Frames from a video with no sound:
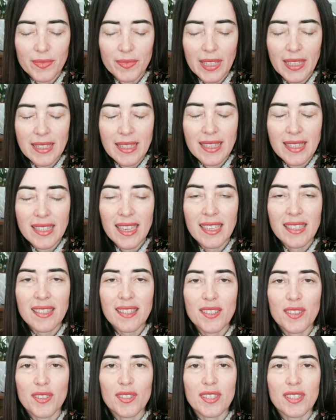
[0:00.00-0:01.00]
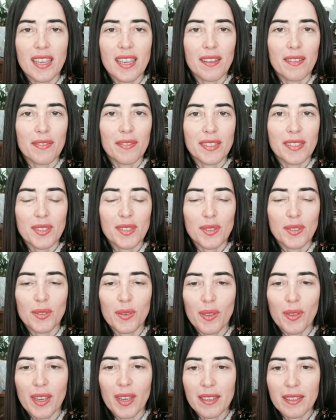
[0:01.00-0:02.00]
and sense yourself as you
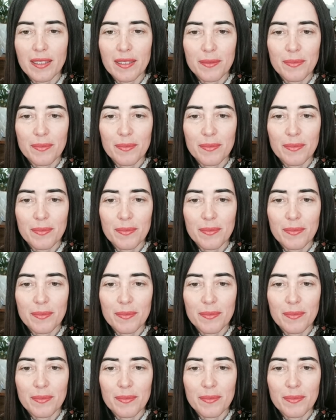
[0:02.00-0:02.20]
do that.